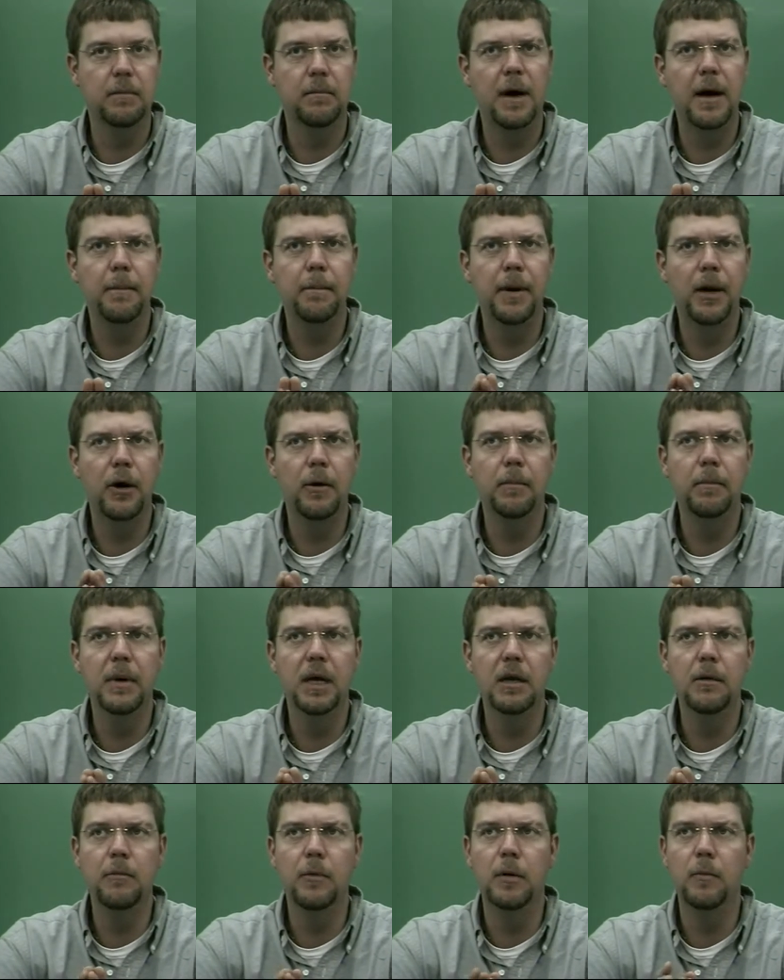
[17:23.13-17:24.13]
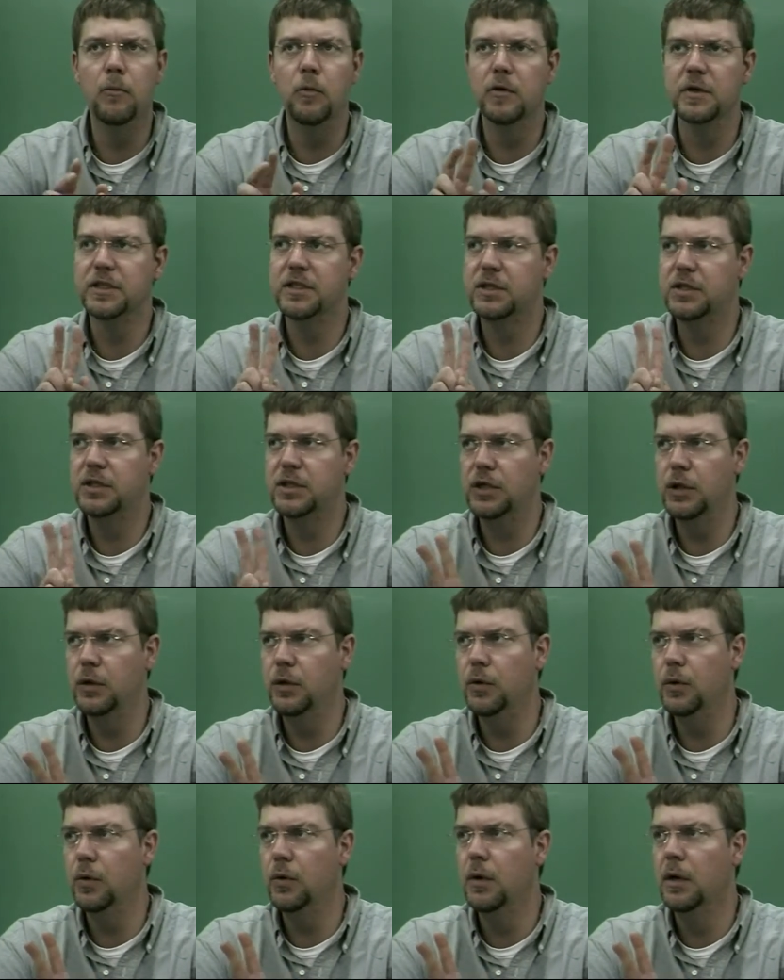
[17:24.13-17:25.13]
My bare minimum was
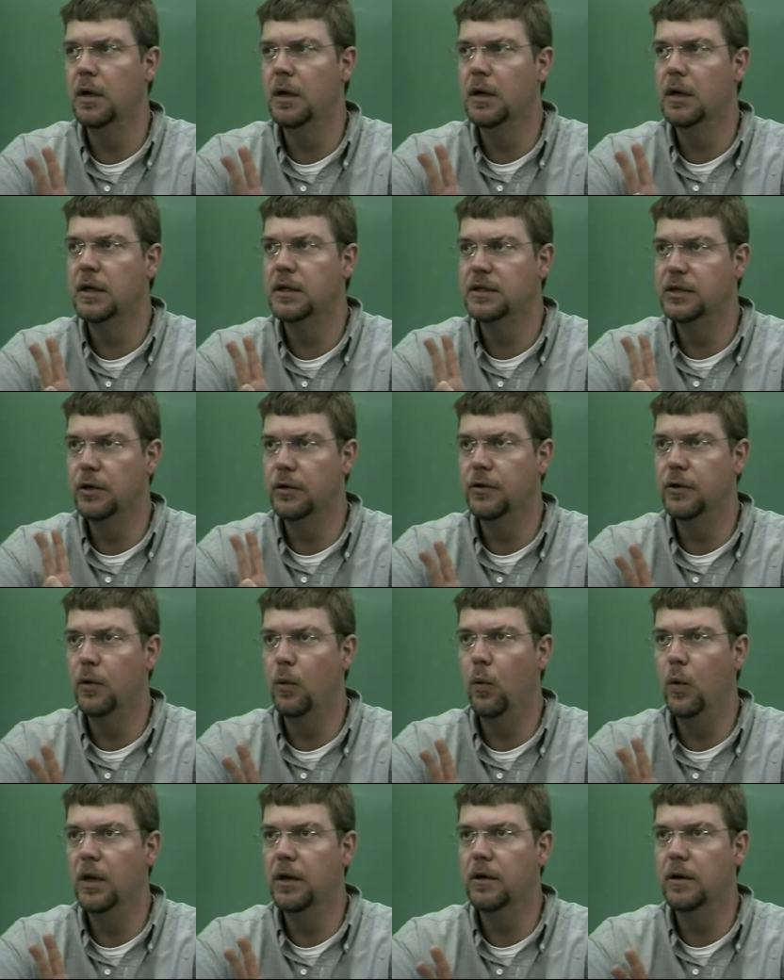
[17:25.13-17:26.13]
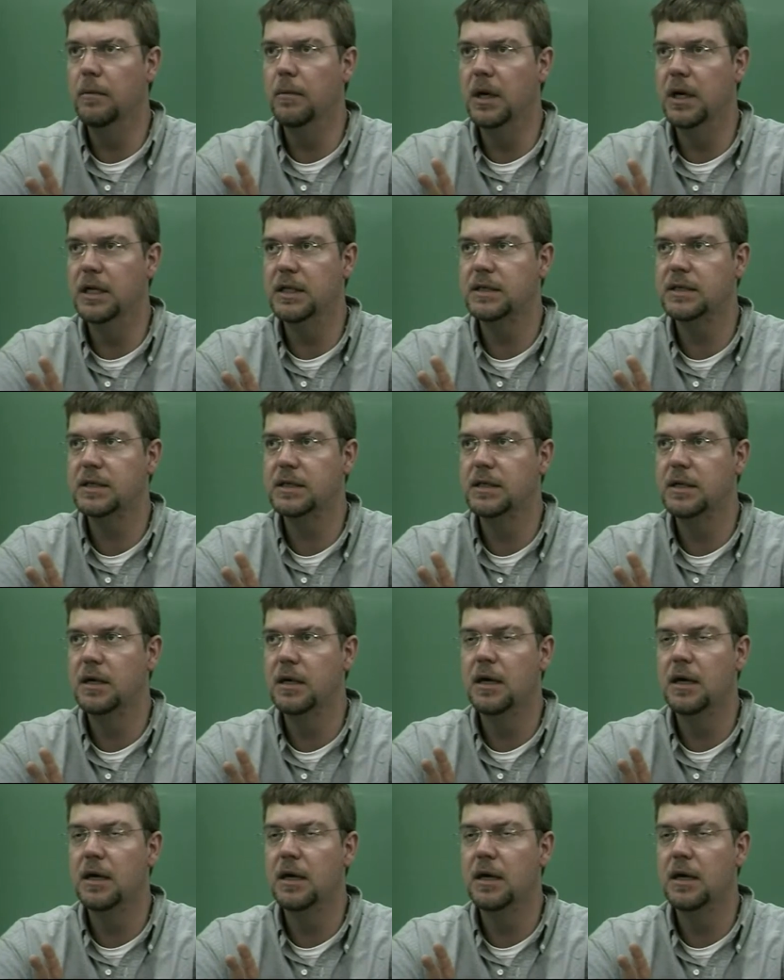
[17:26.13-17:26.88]
two during the winter months